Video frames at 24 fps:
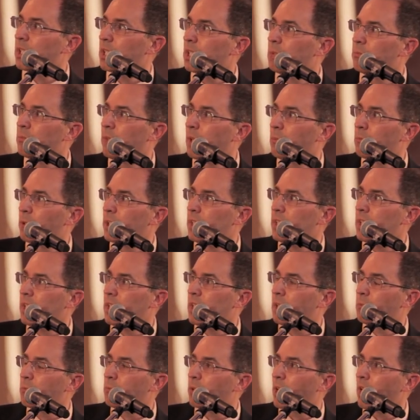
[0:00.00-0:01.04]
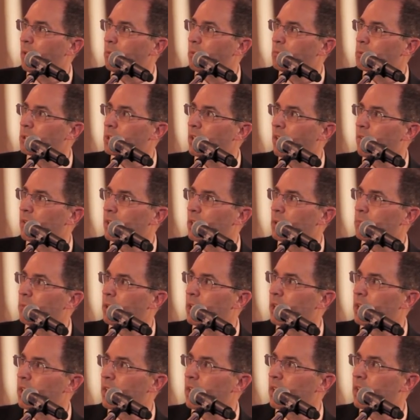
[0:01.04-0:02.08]
and memory, and in problem-solving
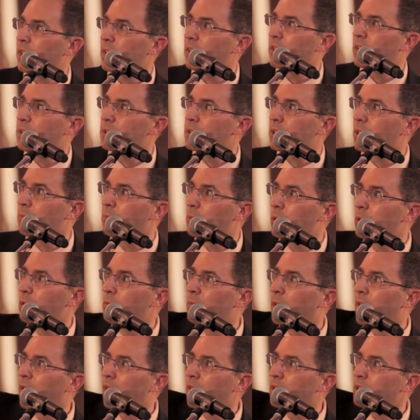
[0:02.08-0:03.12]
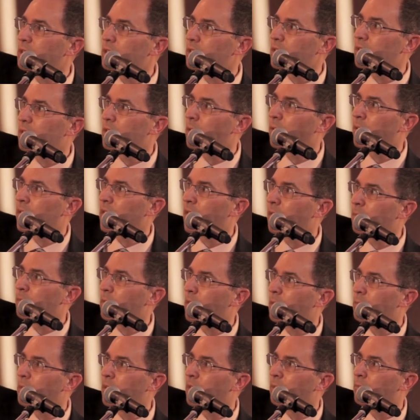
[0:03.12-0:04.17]
ability. And these are the blue bars going up
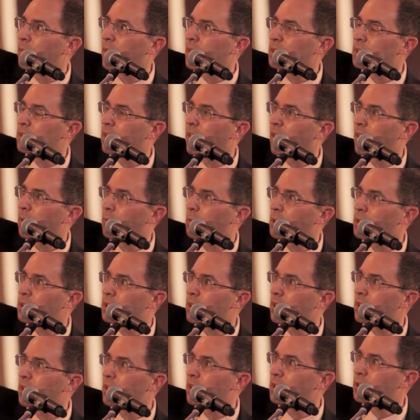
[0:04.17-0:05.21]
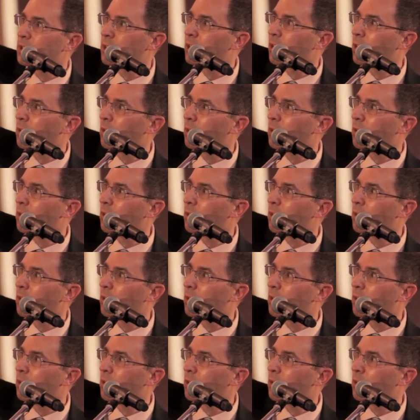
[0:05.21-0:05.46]
above baseline, which is the 0